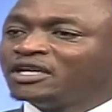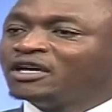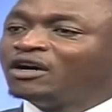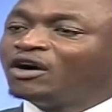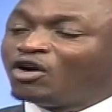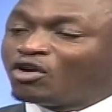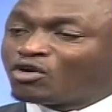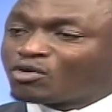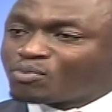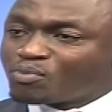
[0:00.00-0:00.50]

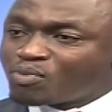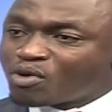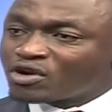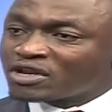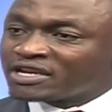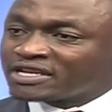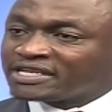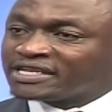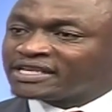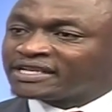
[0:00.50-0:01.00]
on
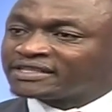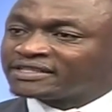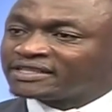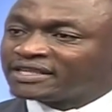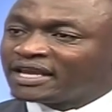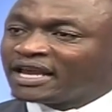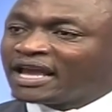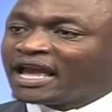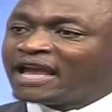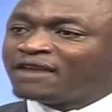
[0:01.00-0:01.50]
politics
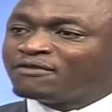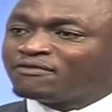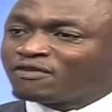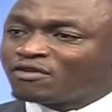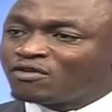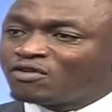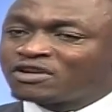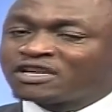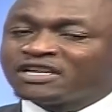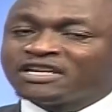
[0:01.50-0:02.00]
and
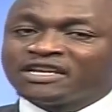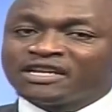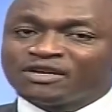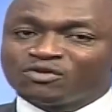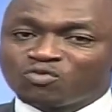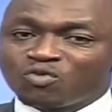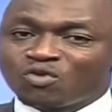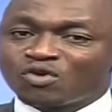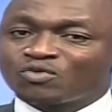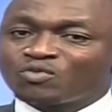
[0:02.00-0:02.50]
forgotten that
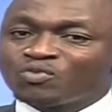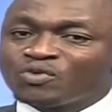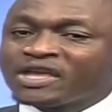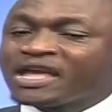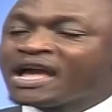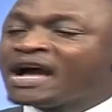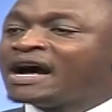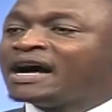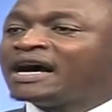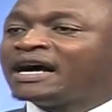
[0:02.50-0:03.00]
what we
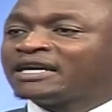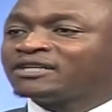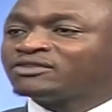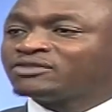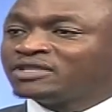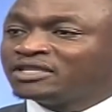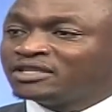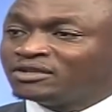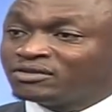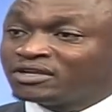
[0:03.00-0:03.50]
are
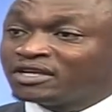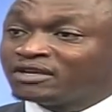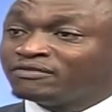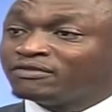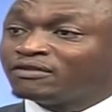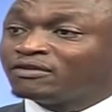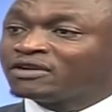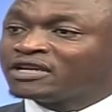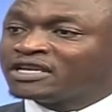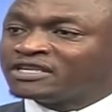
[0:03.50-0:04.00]
actually looking
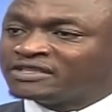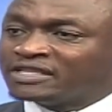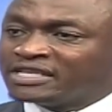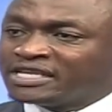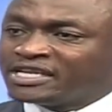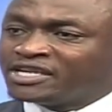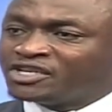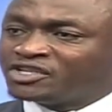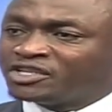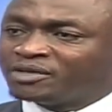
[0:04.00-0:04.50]
for is
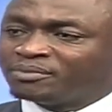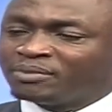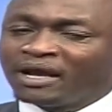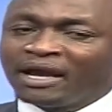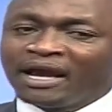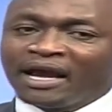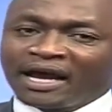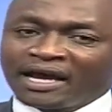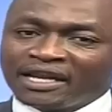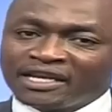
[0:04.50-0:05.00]
leadership,
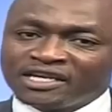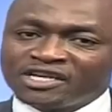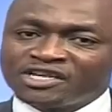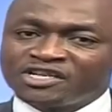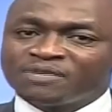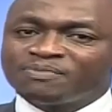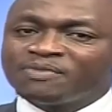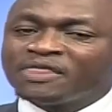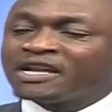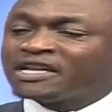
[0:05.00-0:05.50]
a
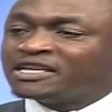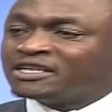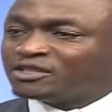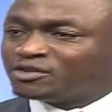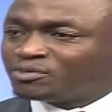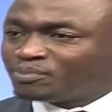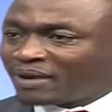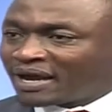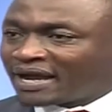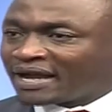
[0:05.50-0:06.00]
leadership that
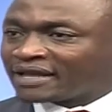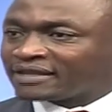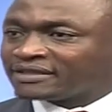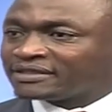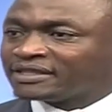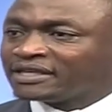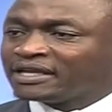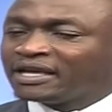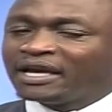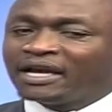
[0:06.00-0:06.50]
inspires,
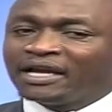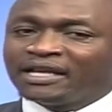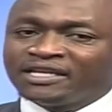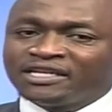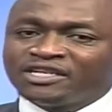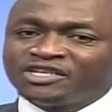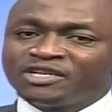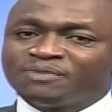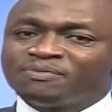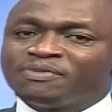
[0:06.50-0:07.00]
a
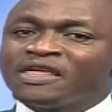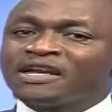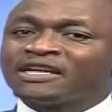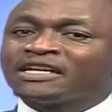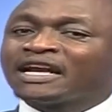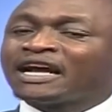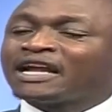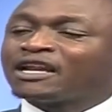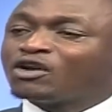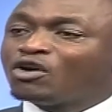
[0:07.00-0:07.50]
leadership that
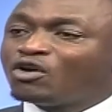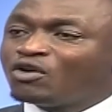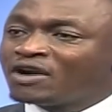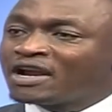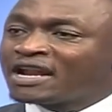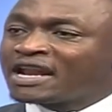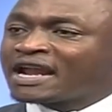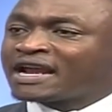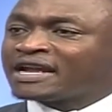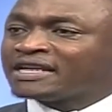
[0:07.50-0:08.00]
can
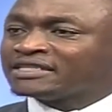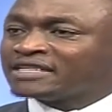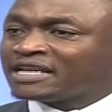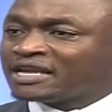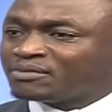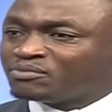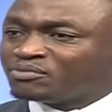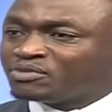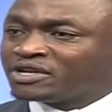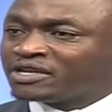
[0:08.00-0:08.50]
organize
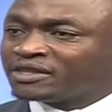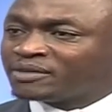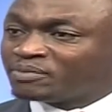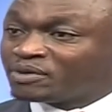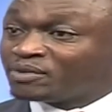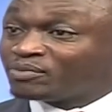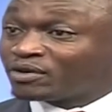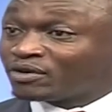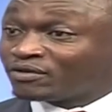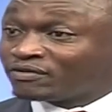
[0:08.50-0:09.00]
and bring the
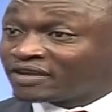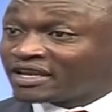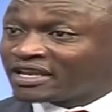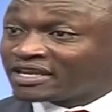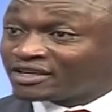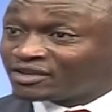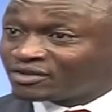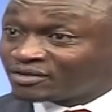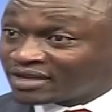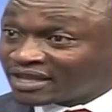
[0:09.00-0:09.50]
people of
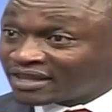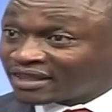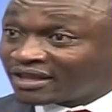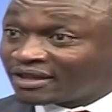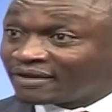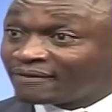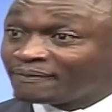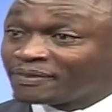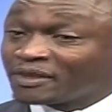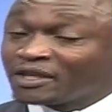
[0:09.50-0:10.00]
Kenya together
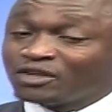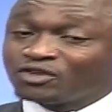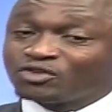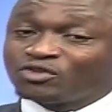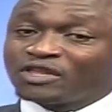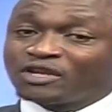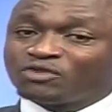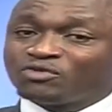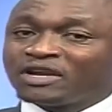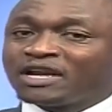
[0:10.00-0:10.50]
so
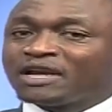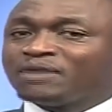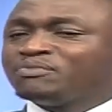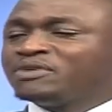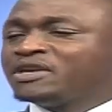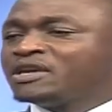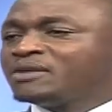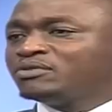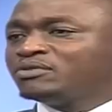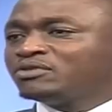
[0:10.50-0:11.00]
that we can
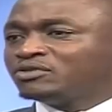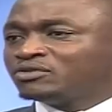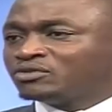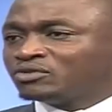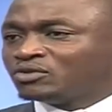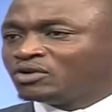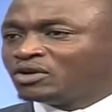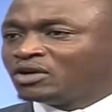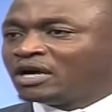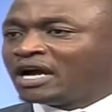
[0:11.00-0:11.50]
be to
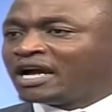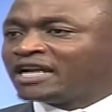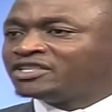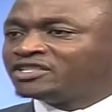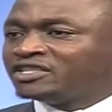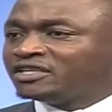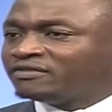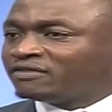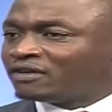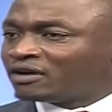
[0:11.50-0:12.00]

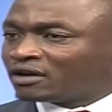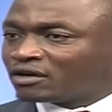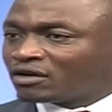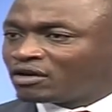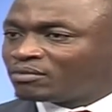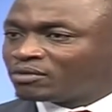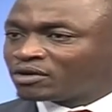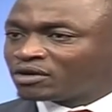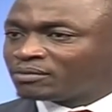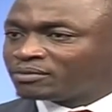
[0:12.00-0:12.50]
achieve our
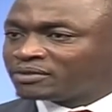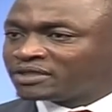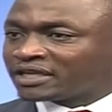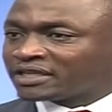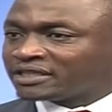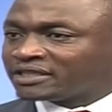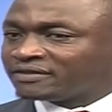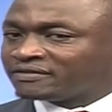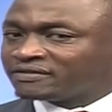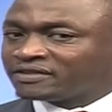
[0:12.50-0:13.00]
common
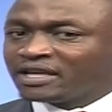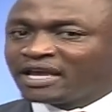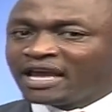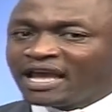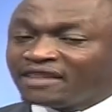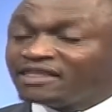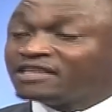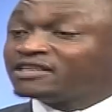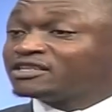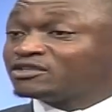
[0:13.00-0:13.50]
objectives.
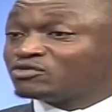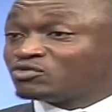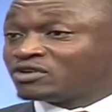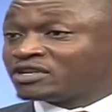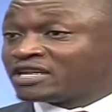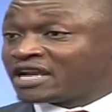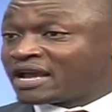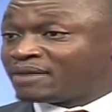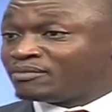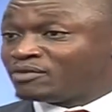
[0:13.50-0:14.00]
And this is what
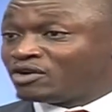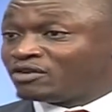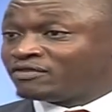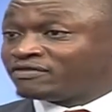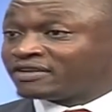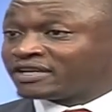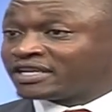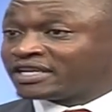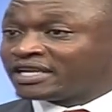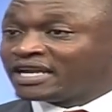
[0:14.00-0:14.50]
I am
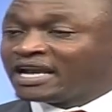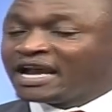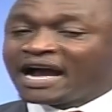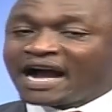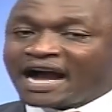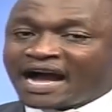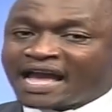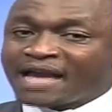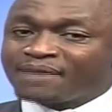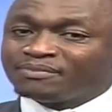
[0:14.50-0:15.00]
offering.
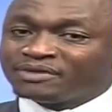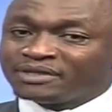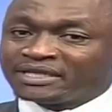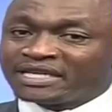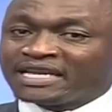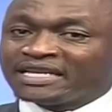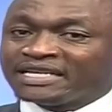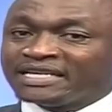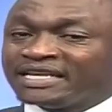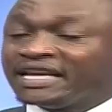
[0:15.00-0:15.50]
I am
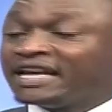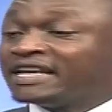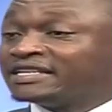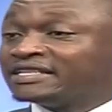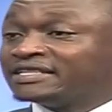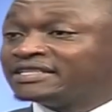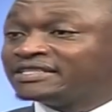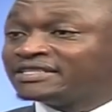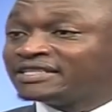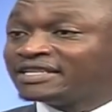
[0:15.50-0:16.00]
telling
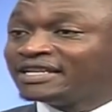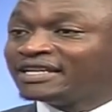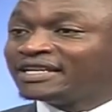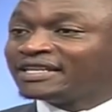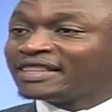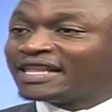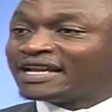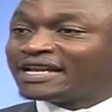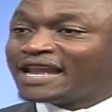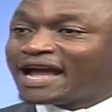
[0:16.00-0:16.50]
Kenyans
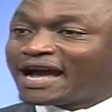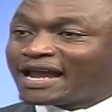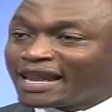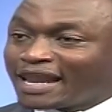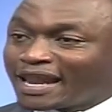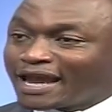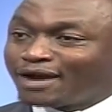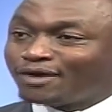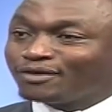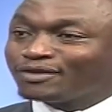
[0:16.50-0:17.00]
that
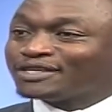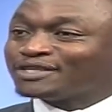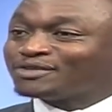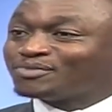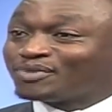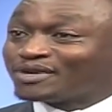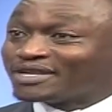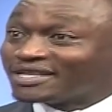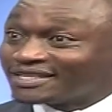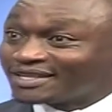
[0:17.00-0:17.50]
allow this
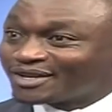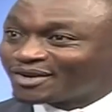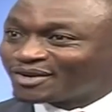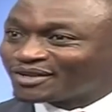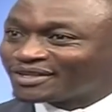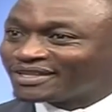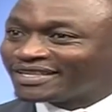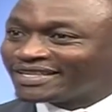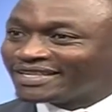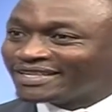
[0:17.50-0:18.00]
political
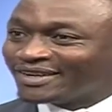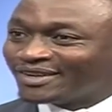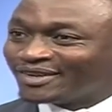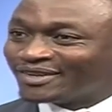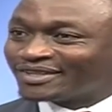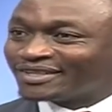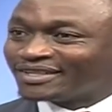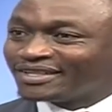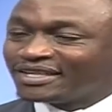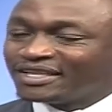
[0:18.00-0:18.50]
greenhorn
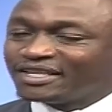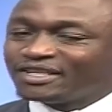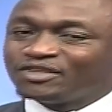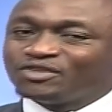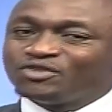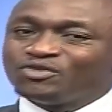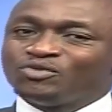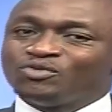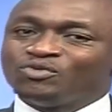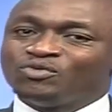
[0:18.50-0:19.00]

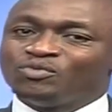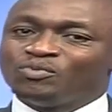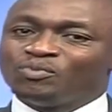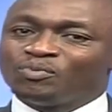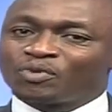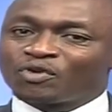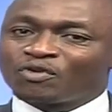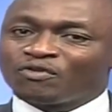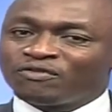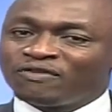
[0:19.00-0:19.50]
to
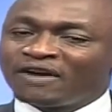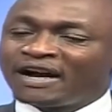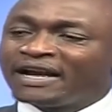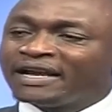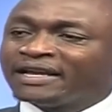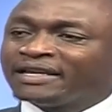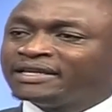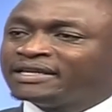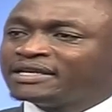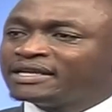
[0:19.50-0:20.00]

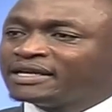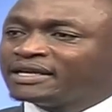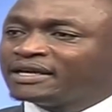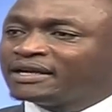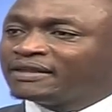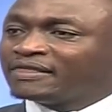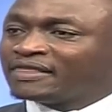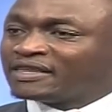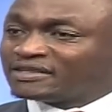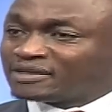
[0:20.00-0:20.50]
provide
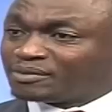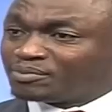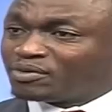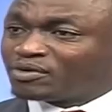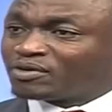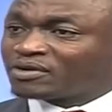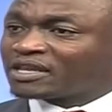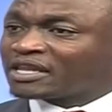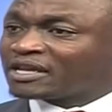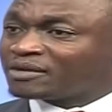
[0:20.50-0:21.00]
the
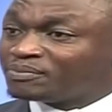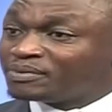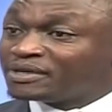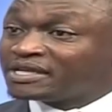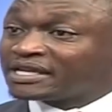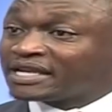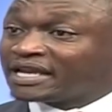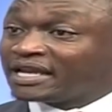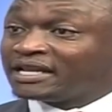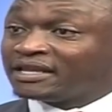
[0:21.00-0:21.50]
support that Peter
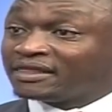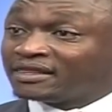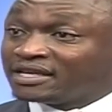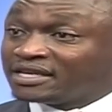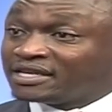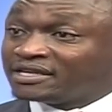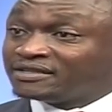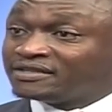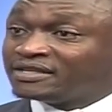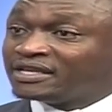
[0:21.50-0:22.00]
Kenneth
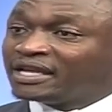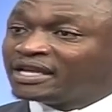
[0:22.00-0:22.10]
needs